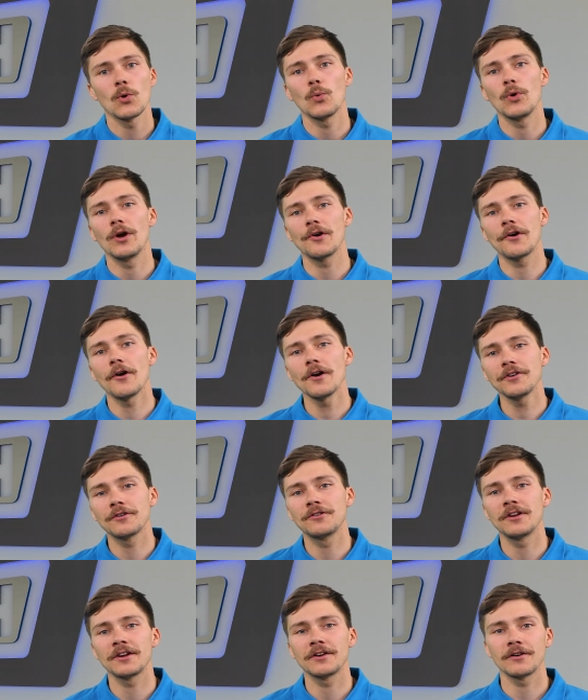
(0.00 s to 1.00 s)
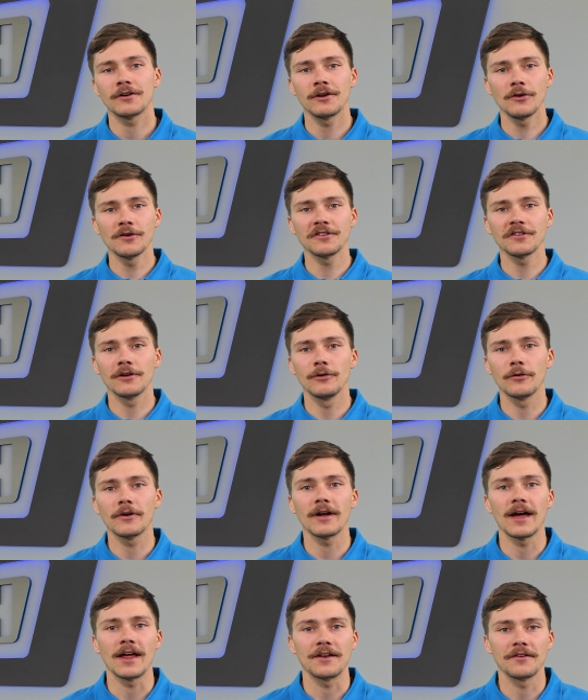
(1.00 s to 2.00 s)
We are going to take a closer
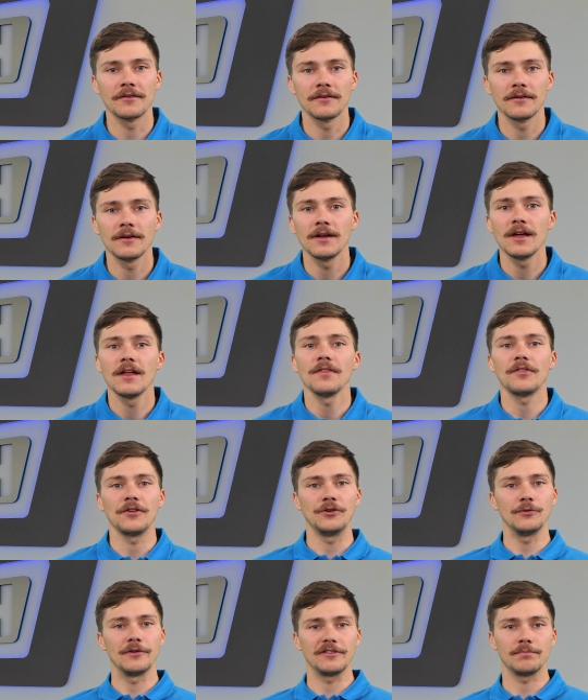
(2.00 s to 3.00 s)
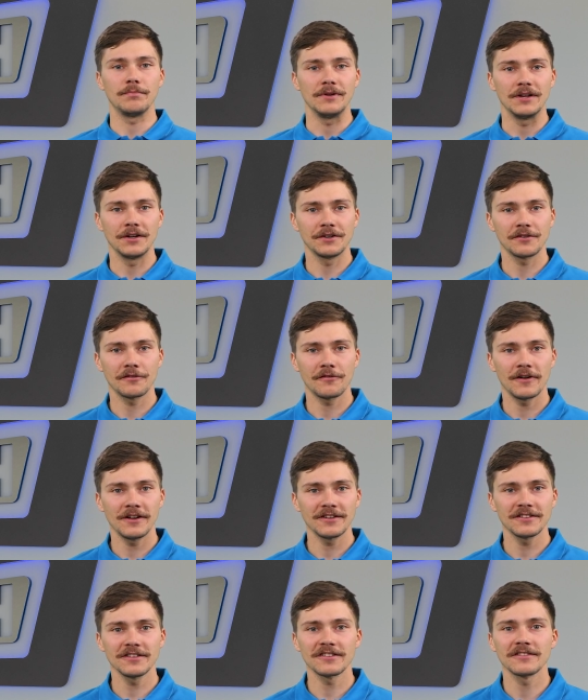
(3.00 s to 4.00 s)
look at the USB
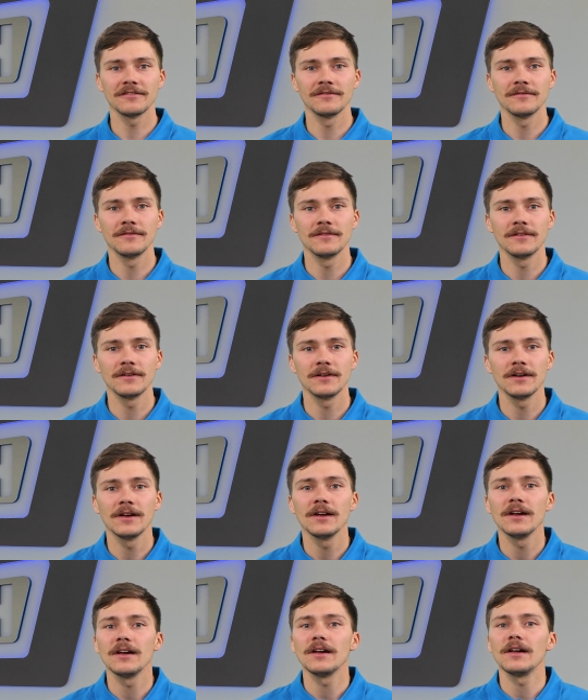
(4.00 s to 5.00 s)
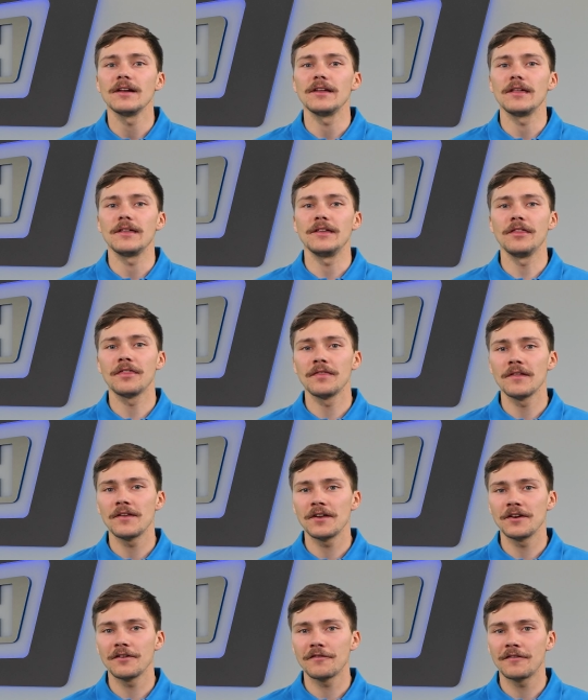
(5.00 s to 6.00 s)
interfaces,
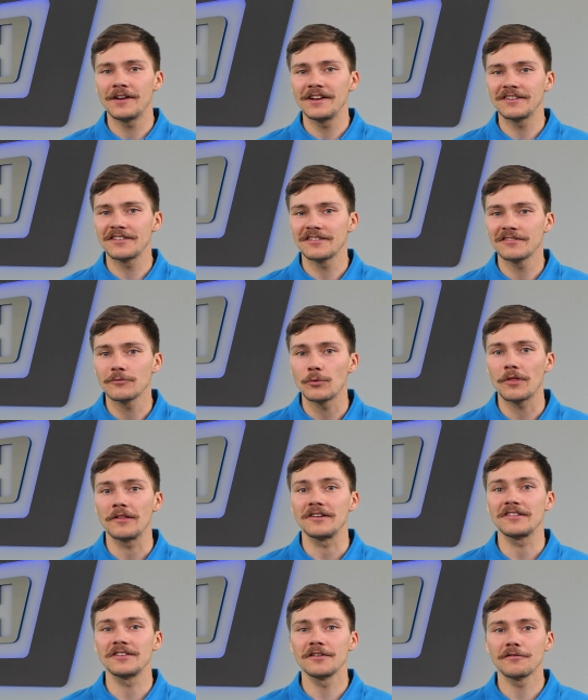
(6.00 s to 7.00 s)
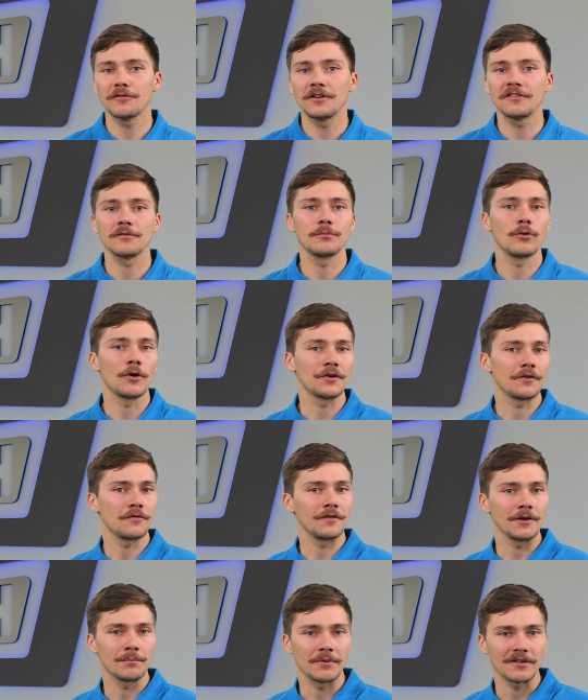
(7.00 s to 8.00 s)
Ethernet interfaces with its different supported
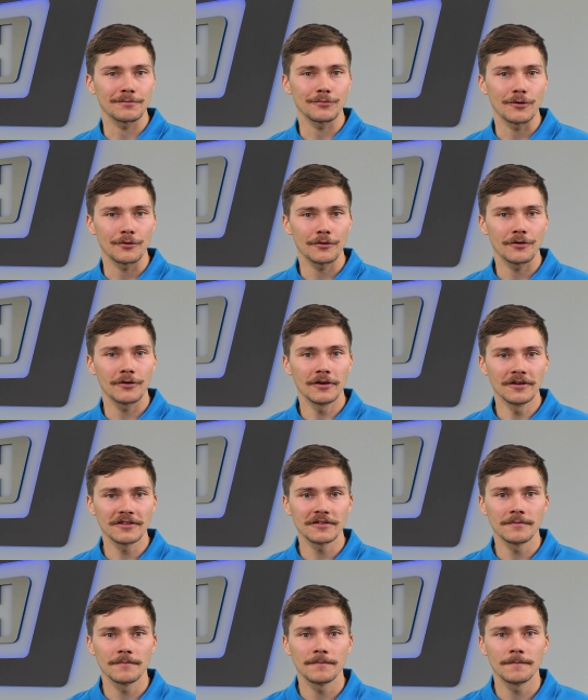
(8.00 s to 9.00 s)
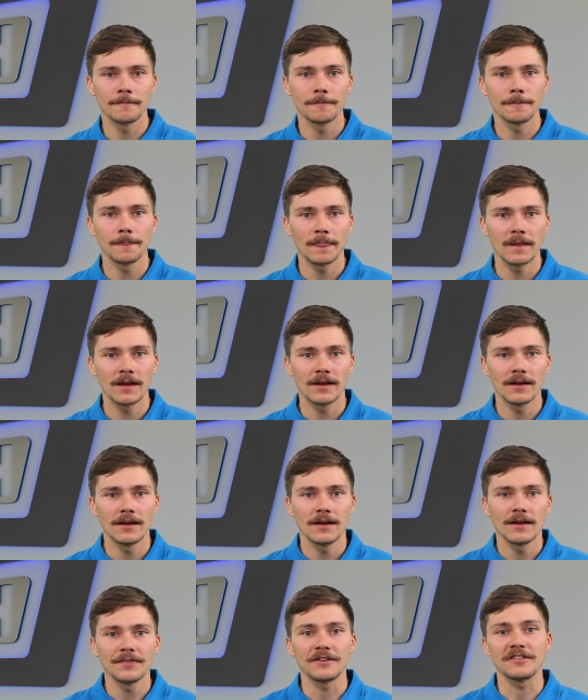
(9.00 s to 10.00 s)
fieldbus protocols,
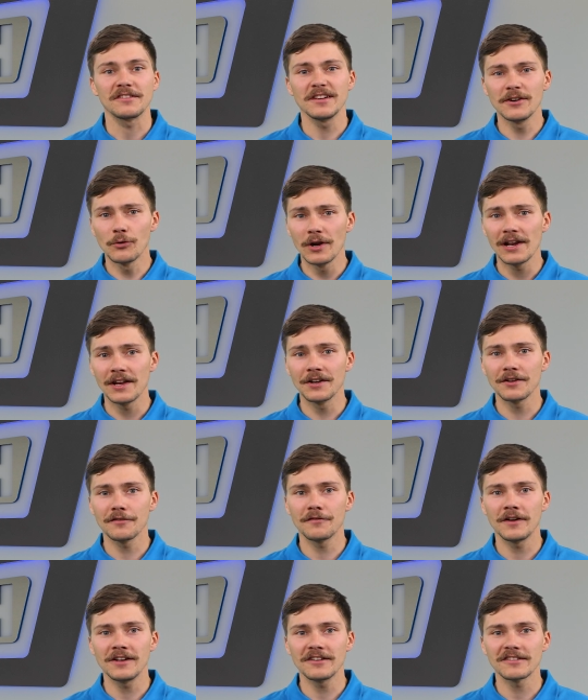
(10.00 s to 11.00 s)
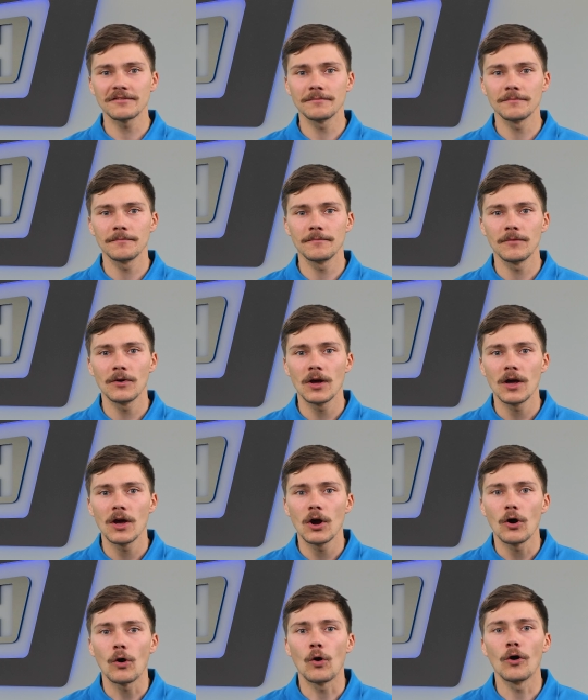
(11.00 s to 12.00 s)
the serial interface,
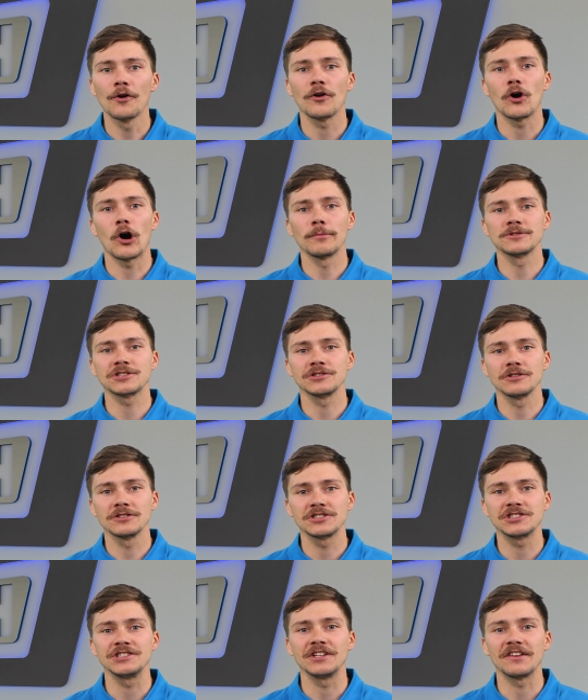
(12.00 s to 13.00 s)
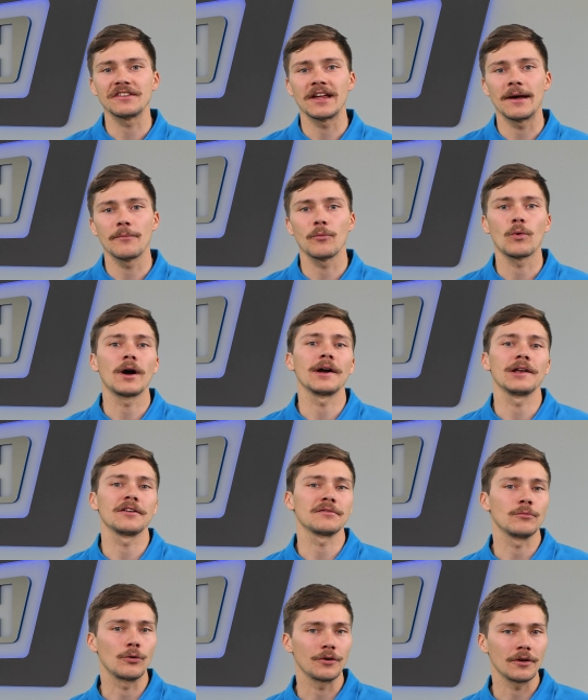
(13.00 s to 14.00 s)
or the optional GSM
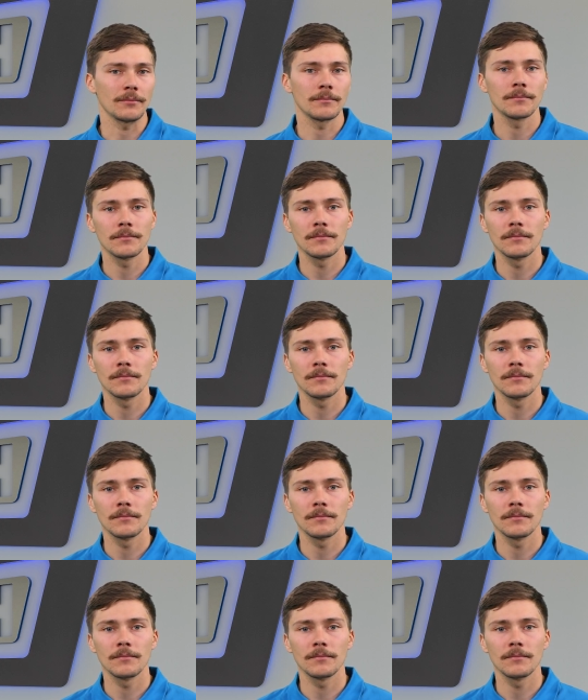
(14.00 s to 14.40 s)
wireless modem.